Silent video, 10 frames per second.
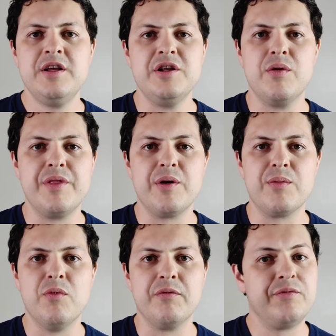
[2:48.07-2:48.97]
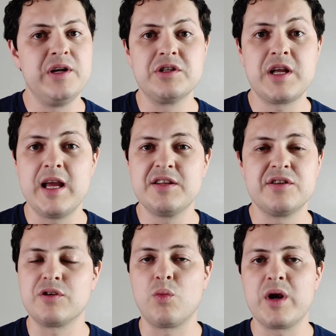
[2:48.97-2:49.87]
there were more fringe
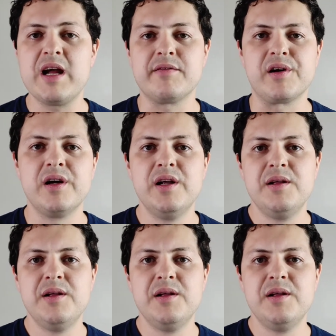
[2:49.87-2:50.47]
cases or whatever.